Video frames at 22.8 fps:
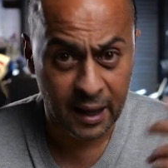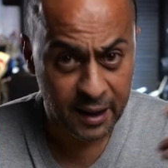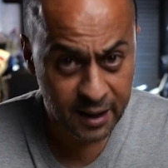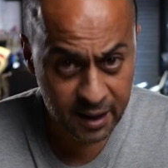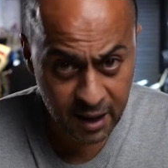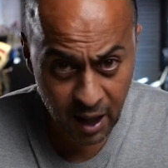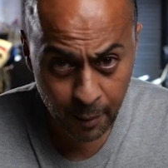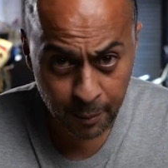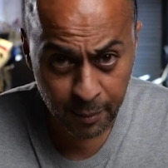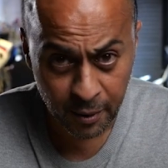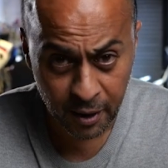and
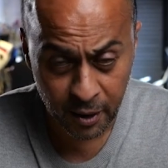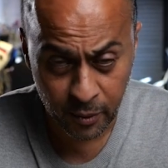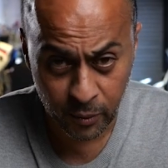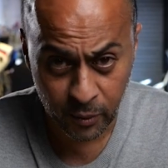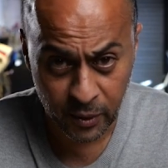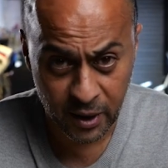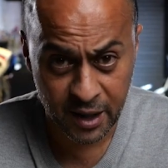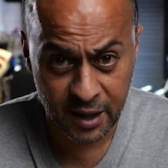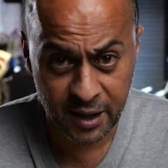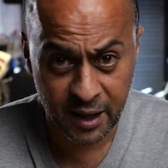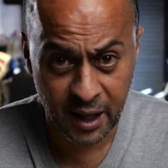couple it
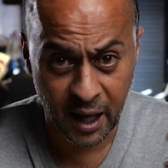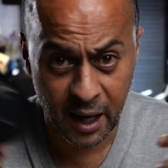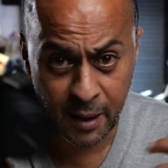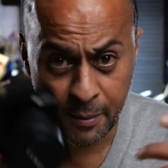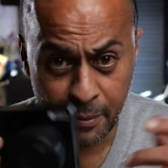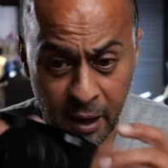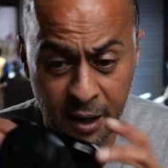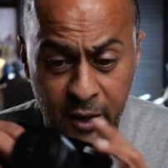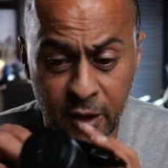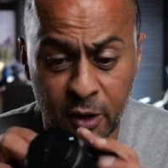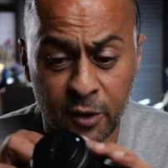with a
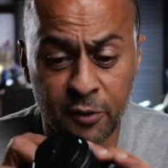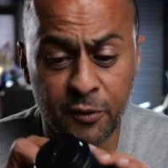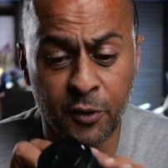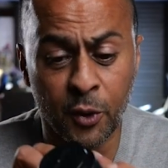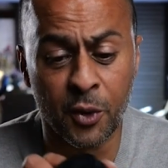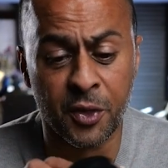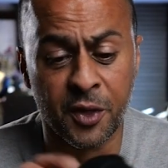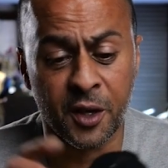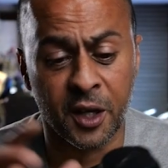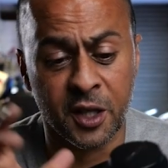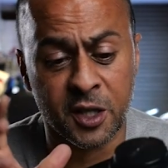Micro
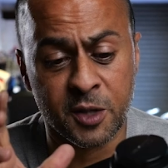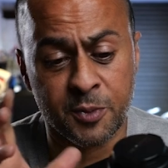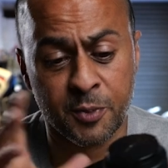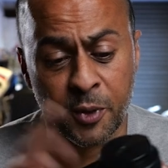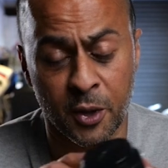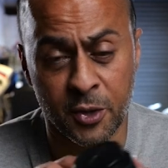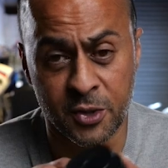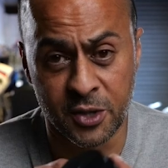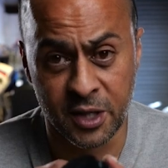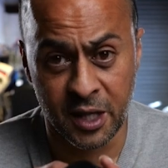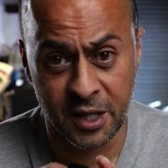Four Thirds
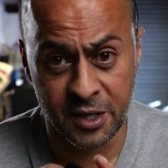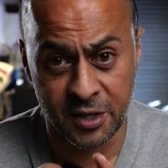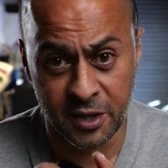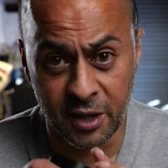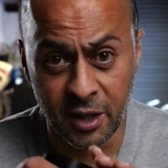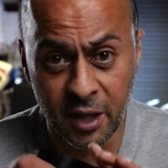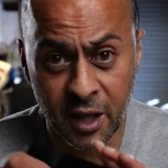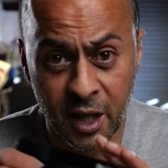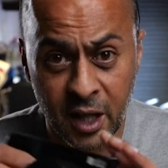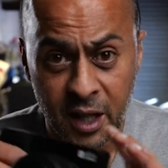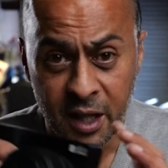
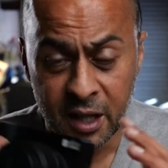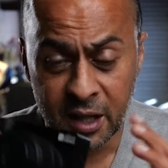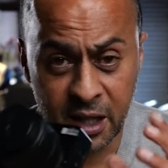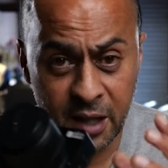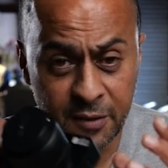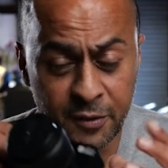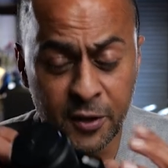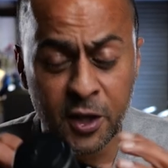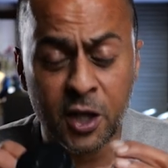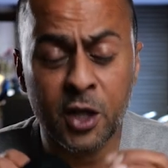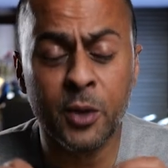processor,
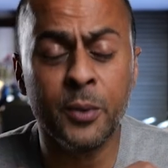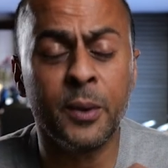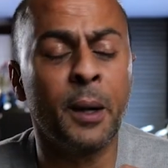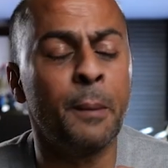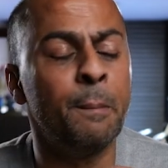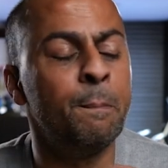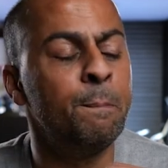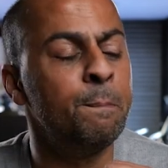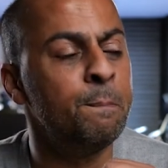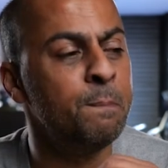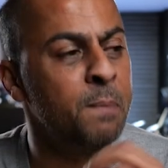giving you an
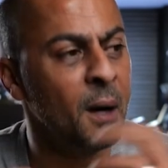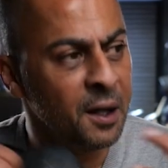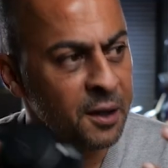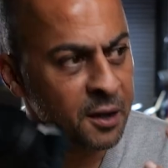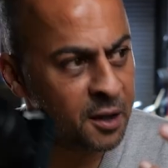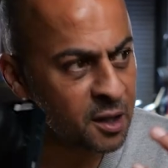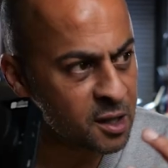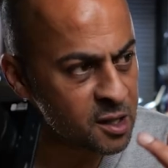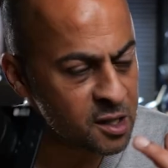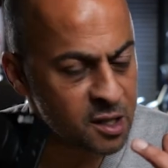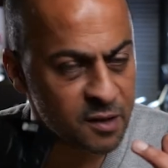
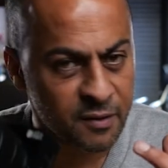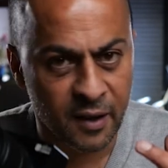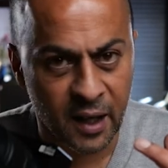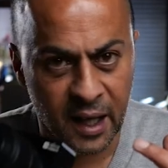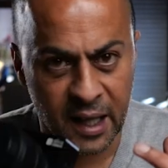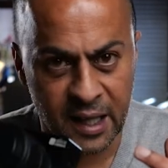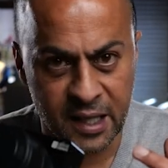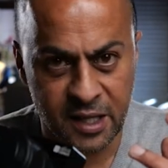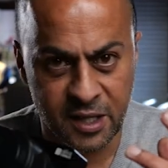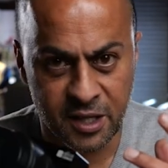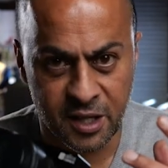abundance of
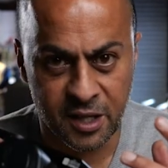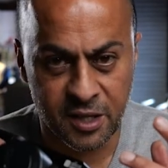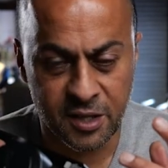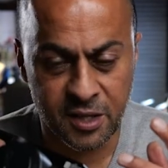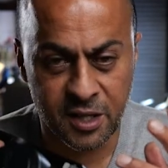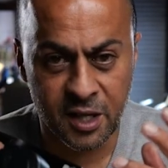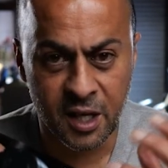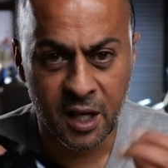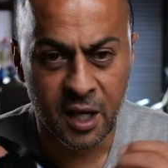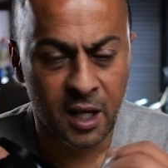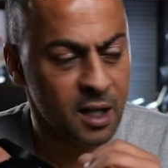
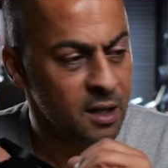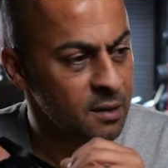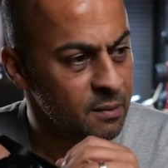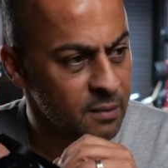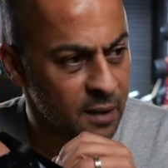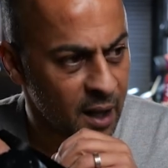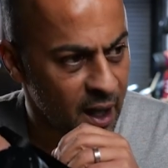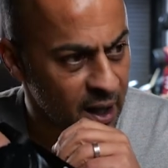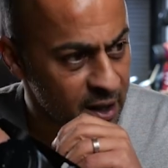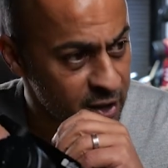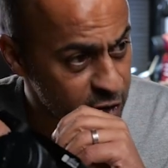lenses,
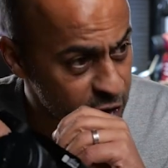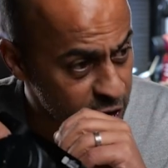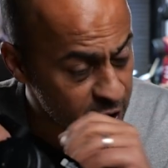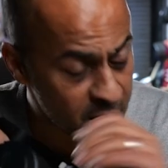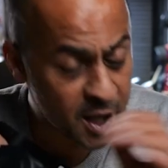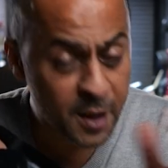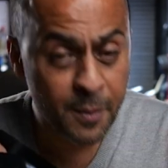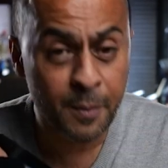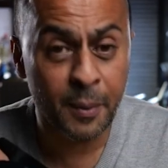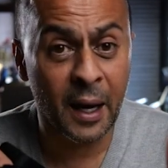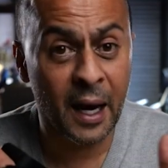
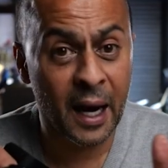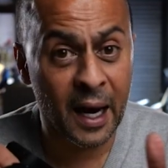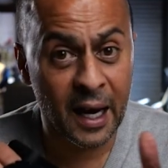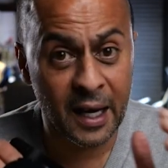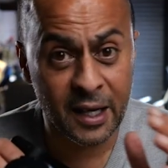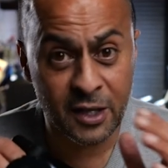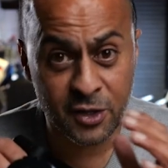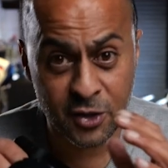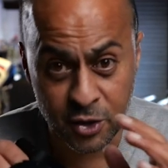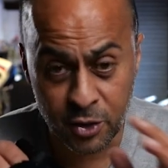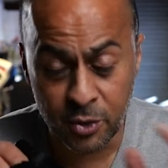cheap
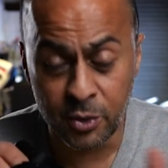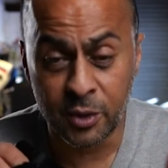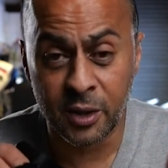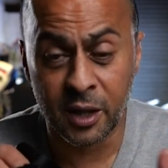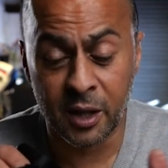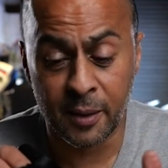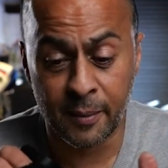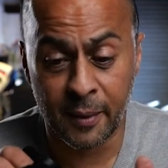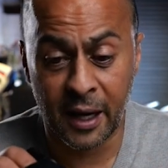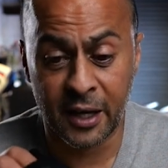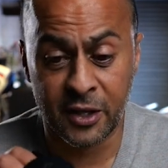as you
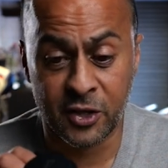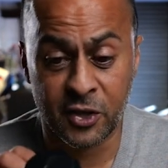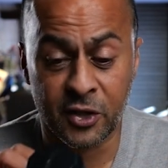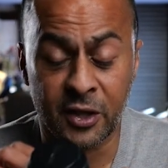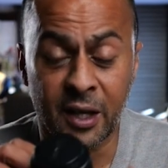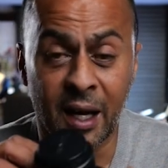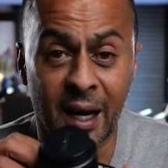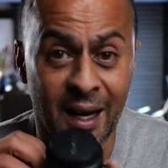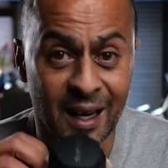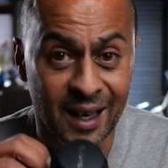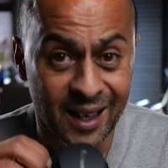can
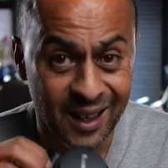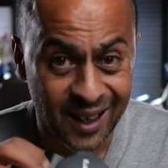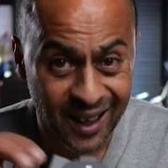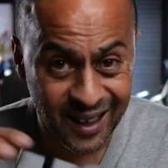imagine and